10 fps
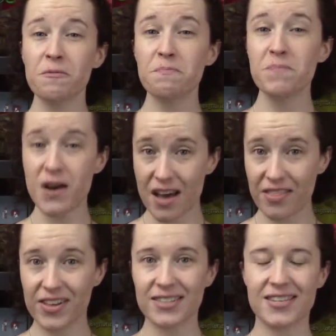
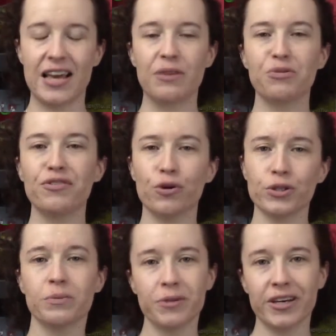But that said, we've
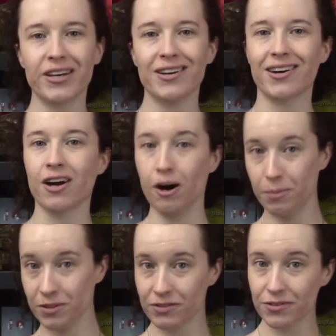only played a
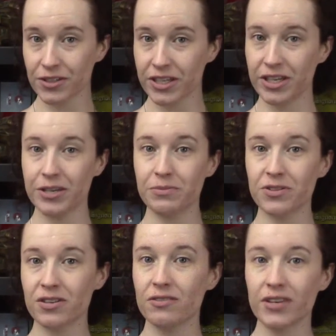couple of different
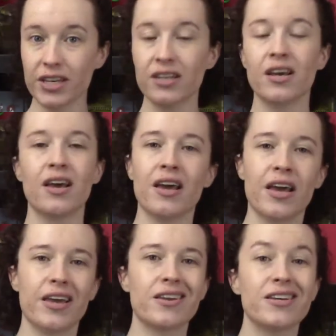games of it.
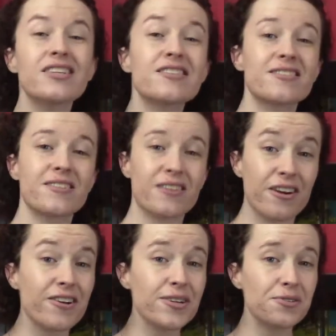It is
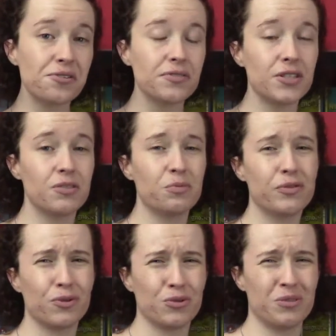scenario driven.
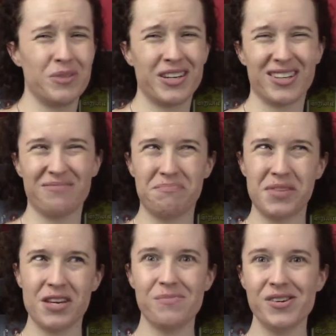We've only made it
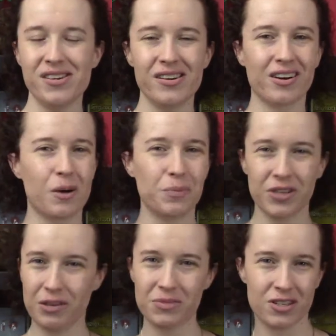maybe a couple
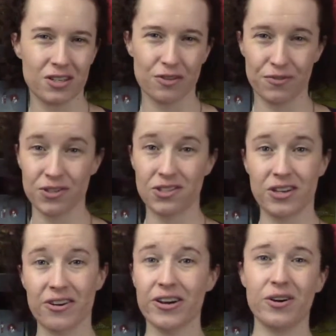games into the first
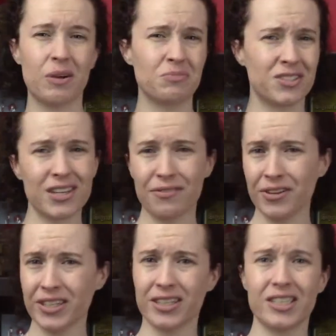scenario. I'm
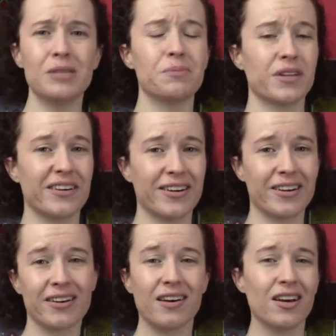definitely going to keep
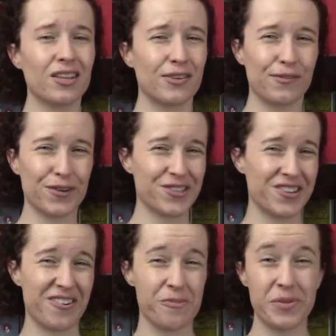playing the first
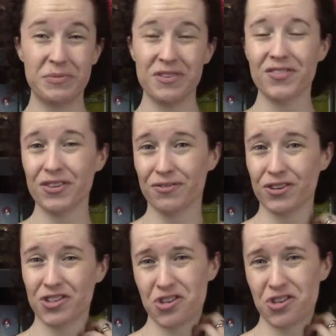scenario, maybe even the first